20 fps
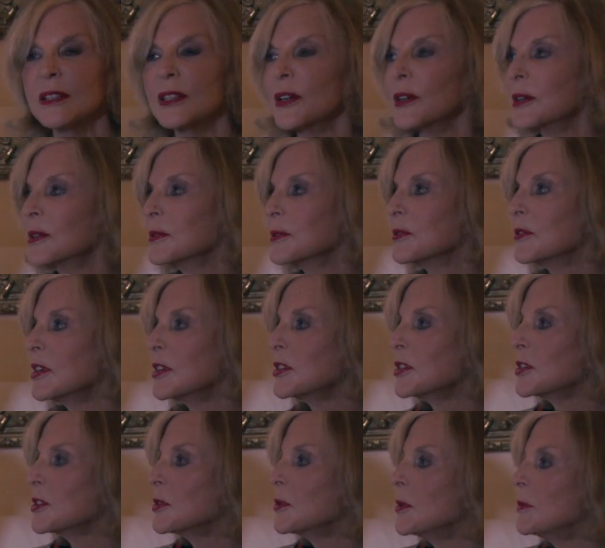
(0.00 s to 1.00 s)
So he was
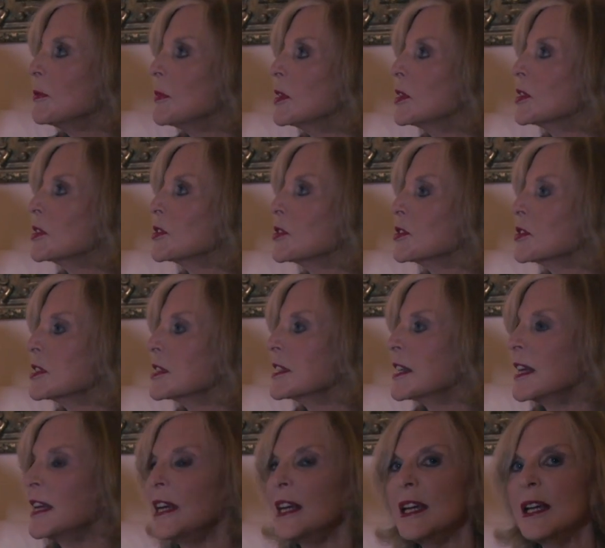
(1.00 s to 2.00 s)
rushed to
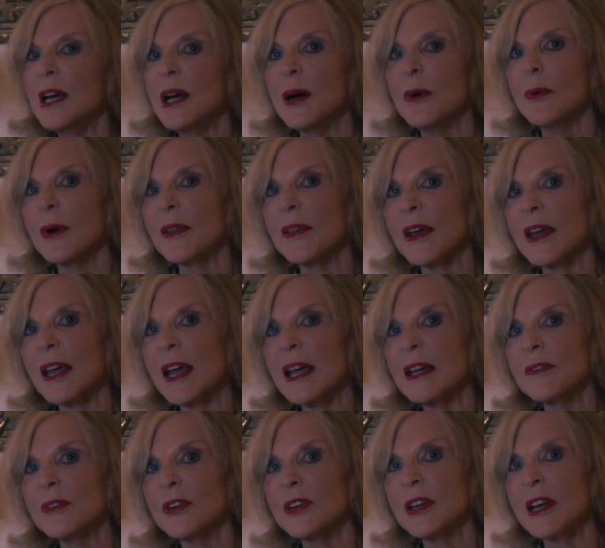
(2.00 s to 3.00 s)
emergency where they
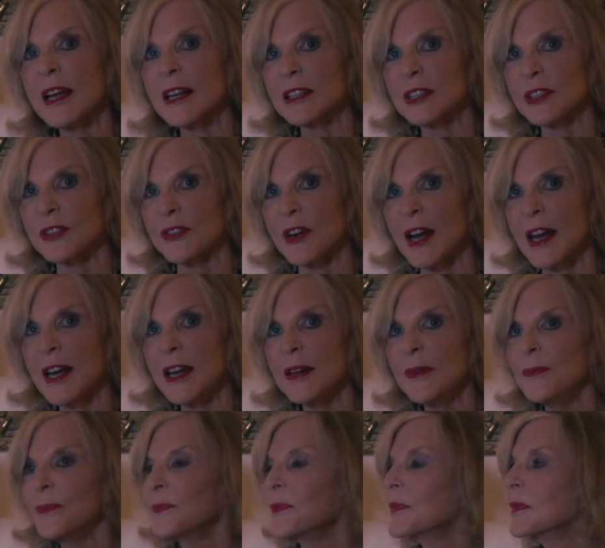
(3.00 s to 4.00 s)
gave her an x
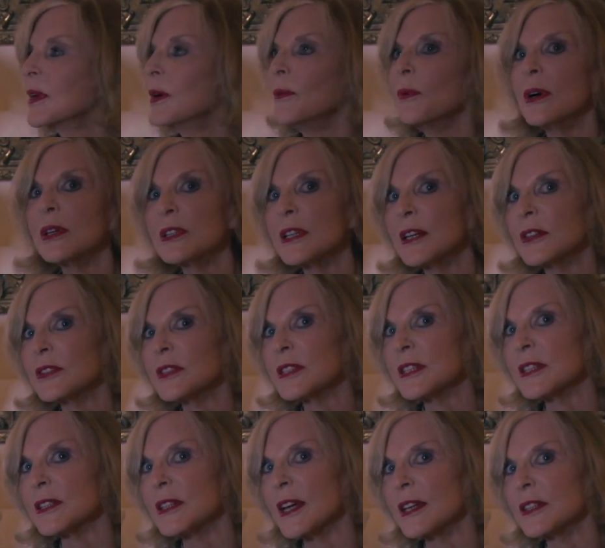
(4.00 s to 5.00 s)
ray. And what else
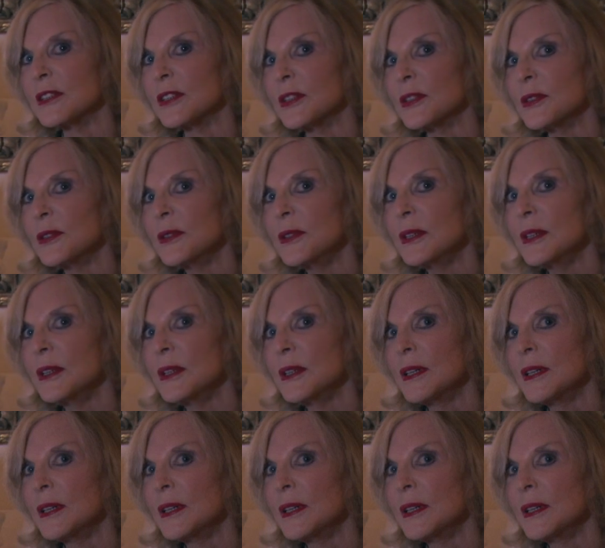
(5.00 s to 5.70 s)
did they do?